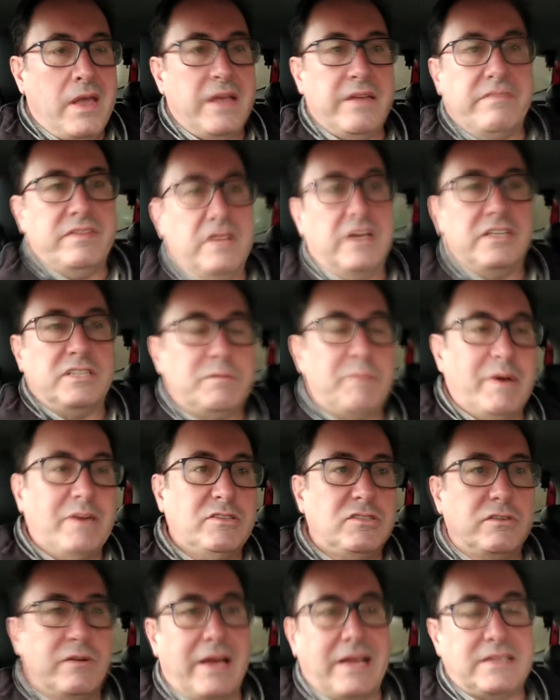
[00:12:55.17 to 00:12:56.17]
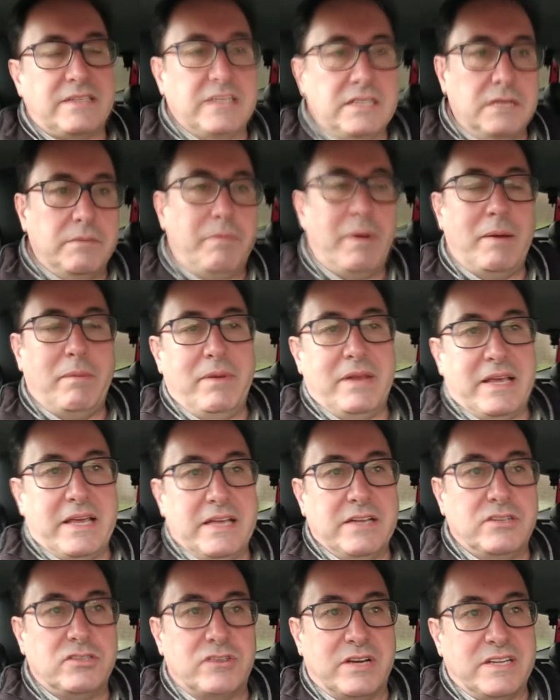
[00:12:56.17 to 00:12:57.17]
even though it's supposed to act in the public
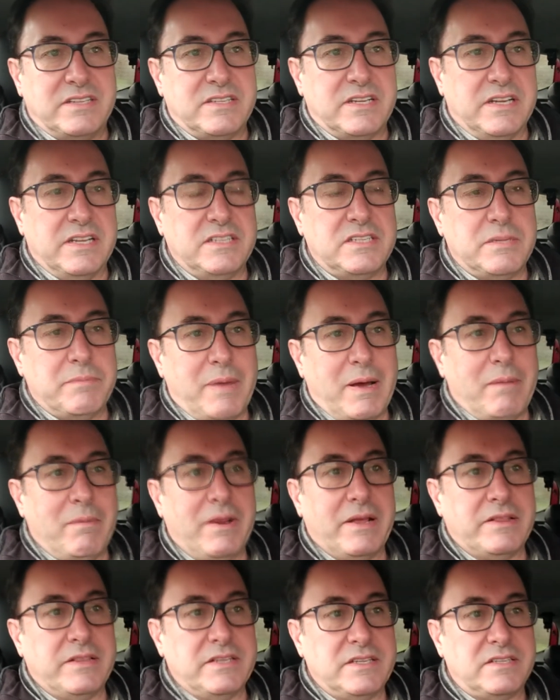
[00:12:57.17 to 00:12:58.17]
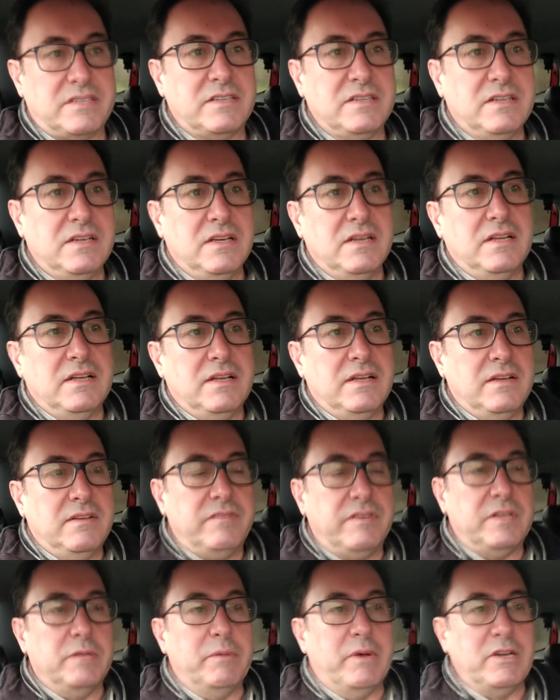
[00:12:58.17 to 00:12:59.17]
interest, and it's the public that's,
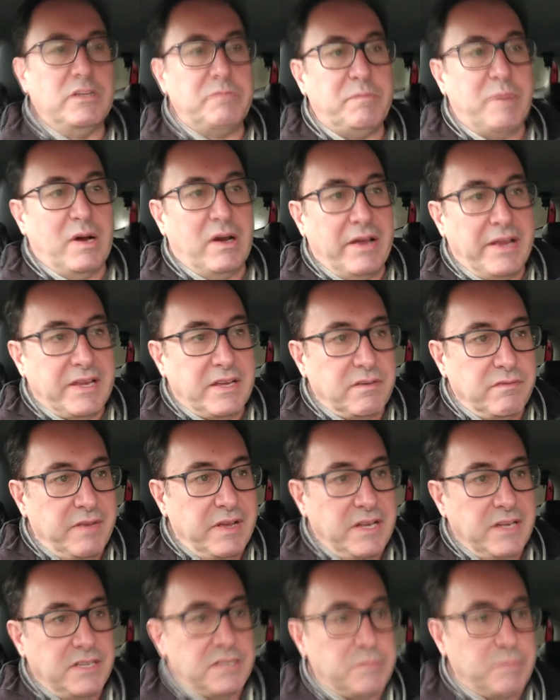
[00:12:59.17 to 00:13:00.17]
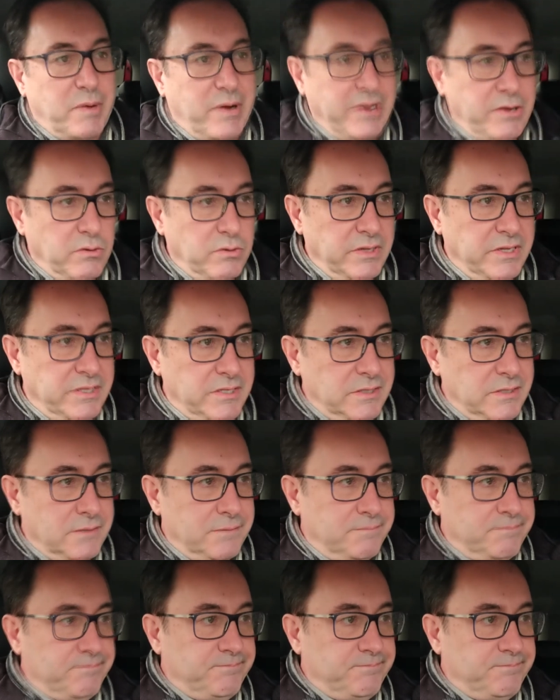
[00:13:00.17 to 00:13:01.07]
for the most part, inconvenienced by all this.